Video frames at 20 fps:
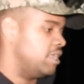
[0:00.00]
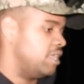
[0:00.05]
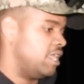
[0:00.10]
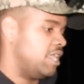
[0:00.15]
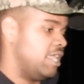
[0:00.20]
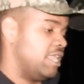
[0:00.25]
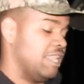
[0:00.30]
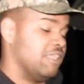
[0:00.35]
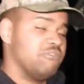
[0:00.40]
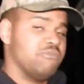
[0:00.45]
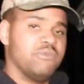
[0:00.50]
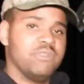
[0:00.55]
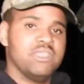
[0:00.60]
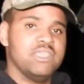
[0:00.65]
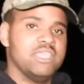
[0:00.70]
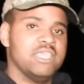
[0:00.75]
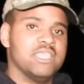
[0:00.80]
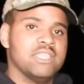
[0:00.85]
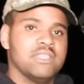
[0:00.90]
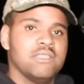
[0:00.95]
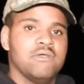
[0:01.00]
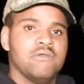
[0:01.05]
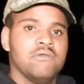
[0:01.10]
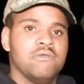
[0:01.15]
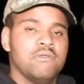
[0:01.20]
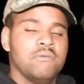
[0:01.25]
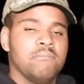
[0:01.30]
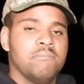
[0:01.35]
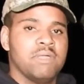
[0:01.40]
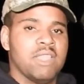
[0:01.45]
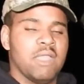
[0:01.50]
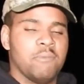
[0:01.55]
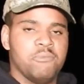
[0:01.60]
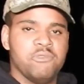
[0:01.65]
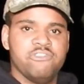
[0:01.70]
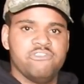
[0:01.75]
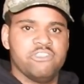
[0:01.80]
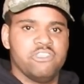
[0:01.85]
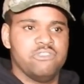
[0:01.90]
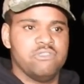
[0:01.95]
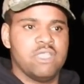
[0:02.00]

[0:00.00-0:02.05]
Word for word: And that's really it though. But I appreciate